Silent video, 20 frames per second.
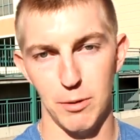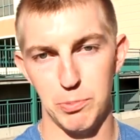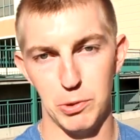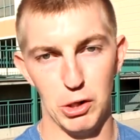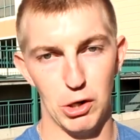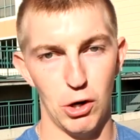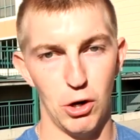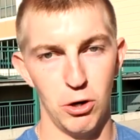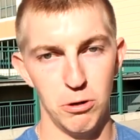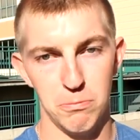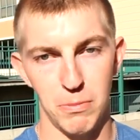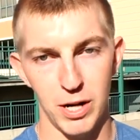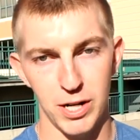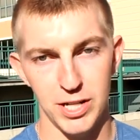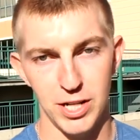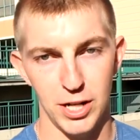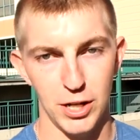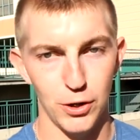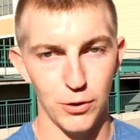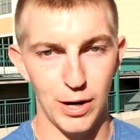up your own
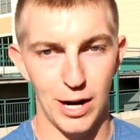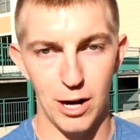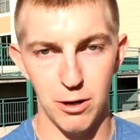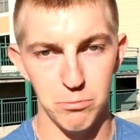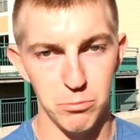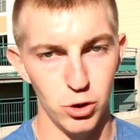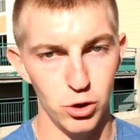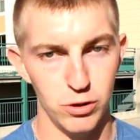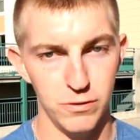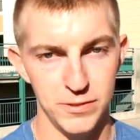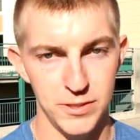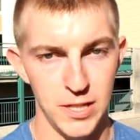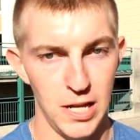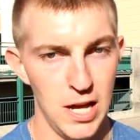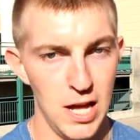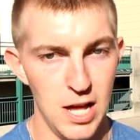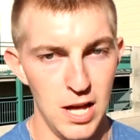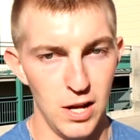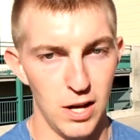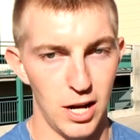monkeying around moves,
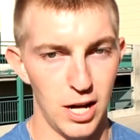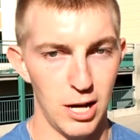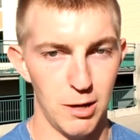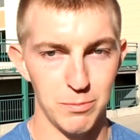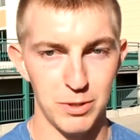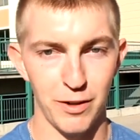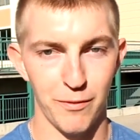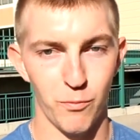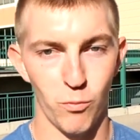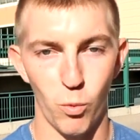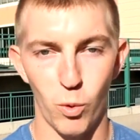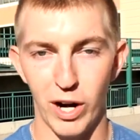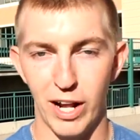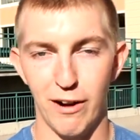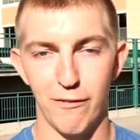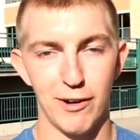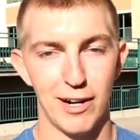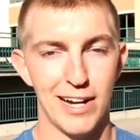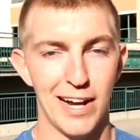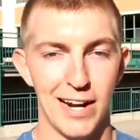give them
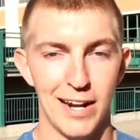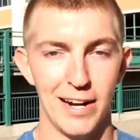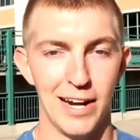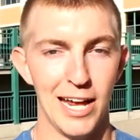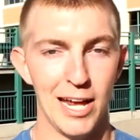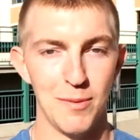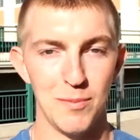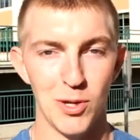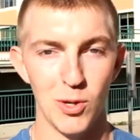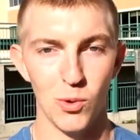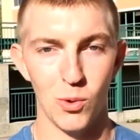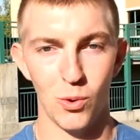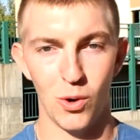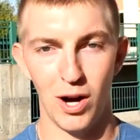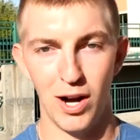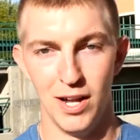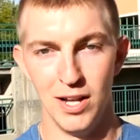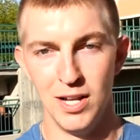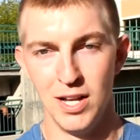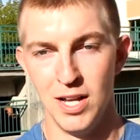whatever kind of name you
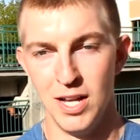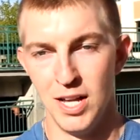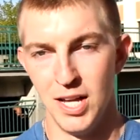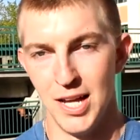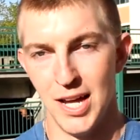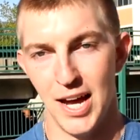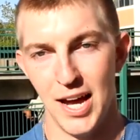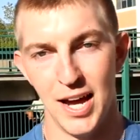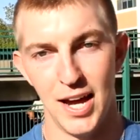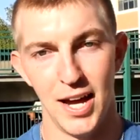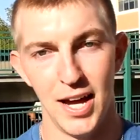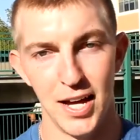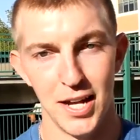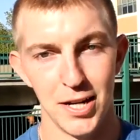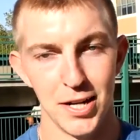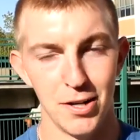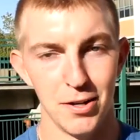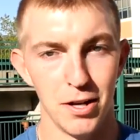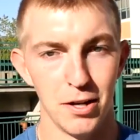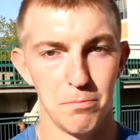want,
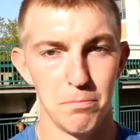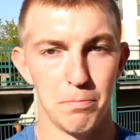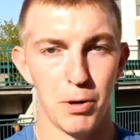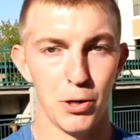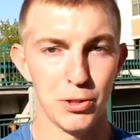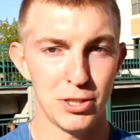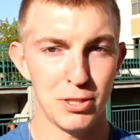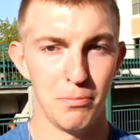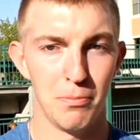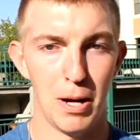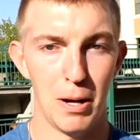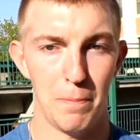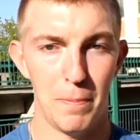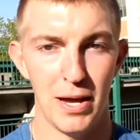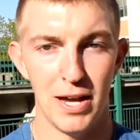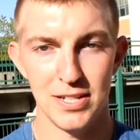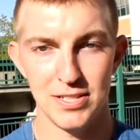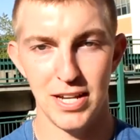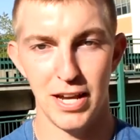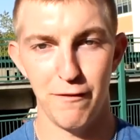and post them up
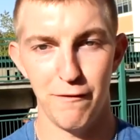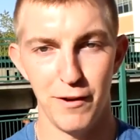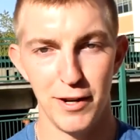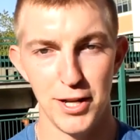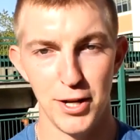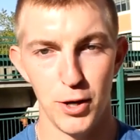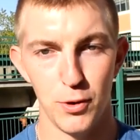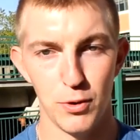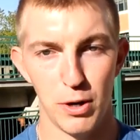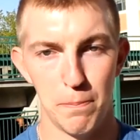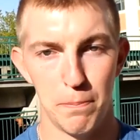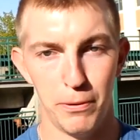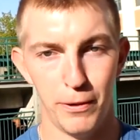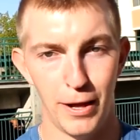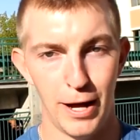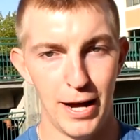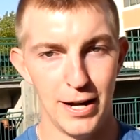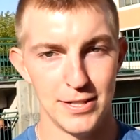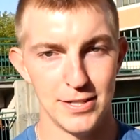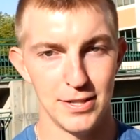as a video
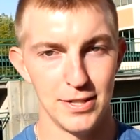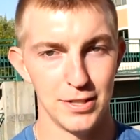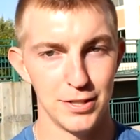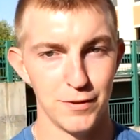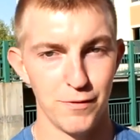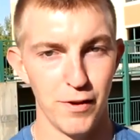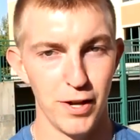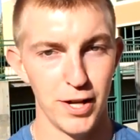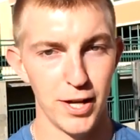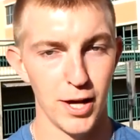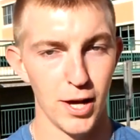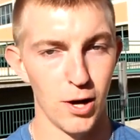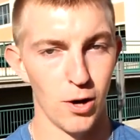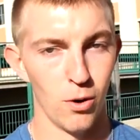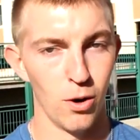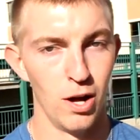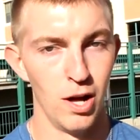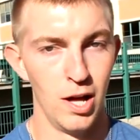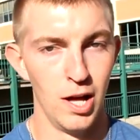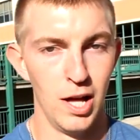reply to this
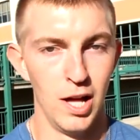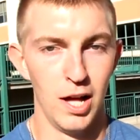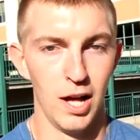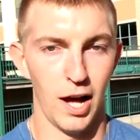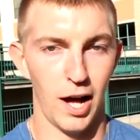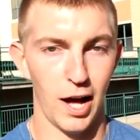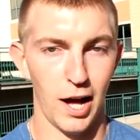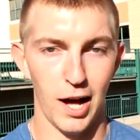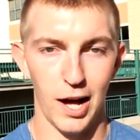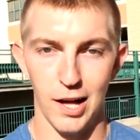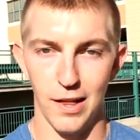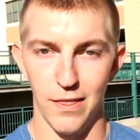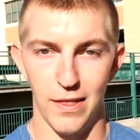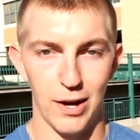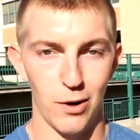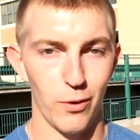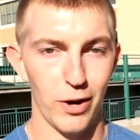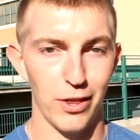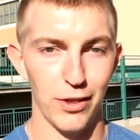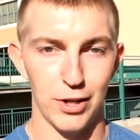video.
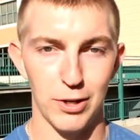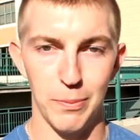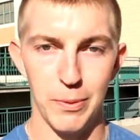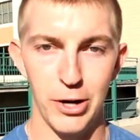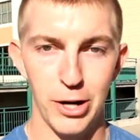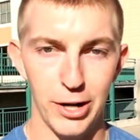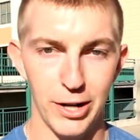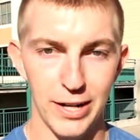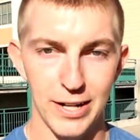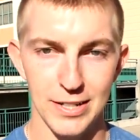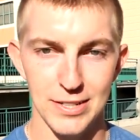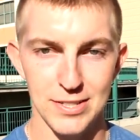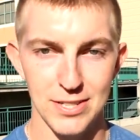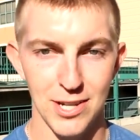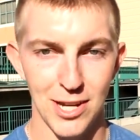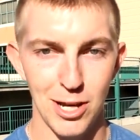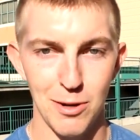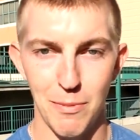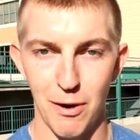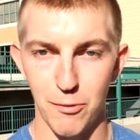That way the community can
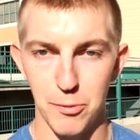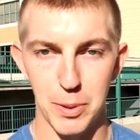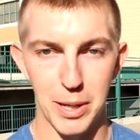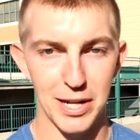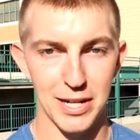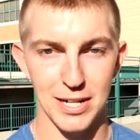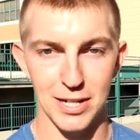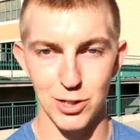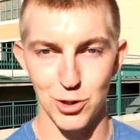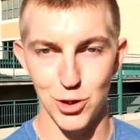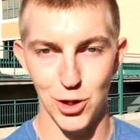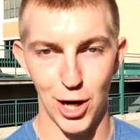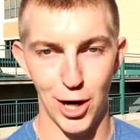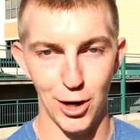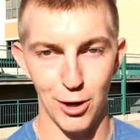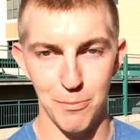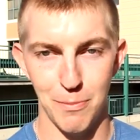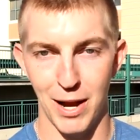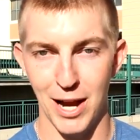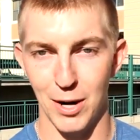see them, everybody can
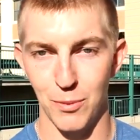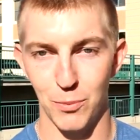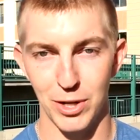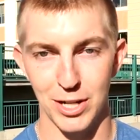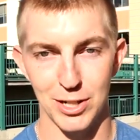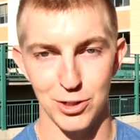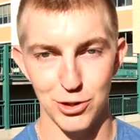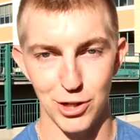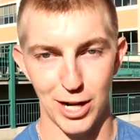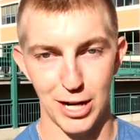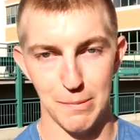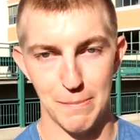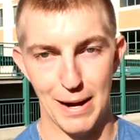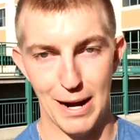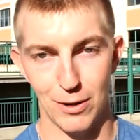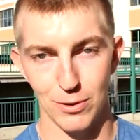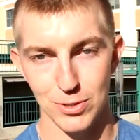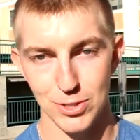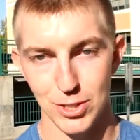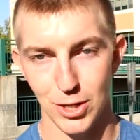share them, and we can check them
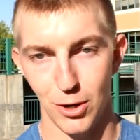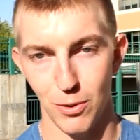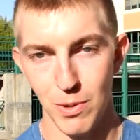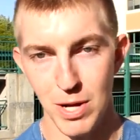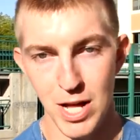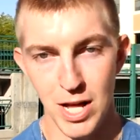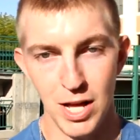out. So